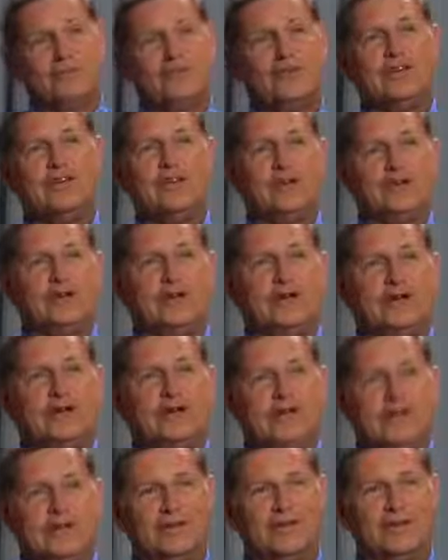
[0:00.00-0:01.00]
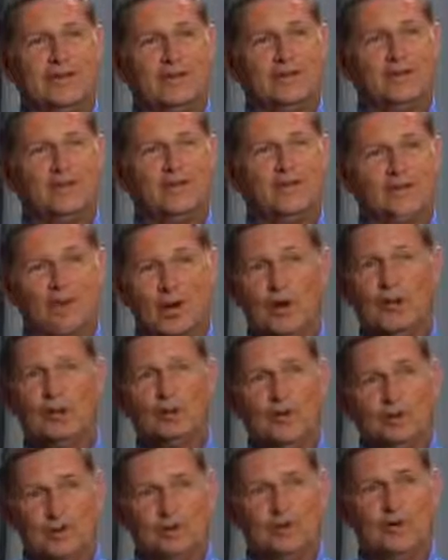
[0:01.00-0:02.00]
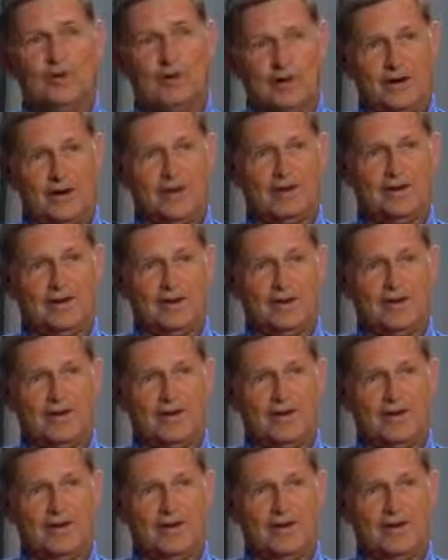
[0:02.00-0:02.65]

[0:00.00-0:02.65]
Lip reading: she comes back to the conference. We're both there.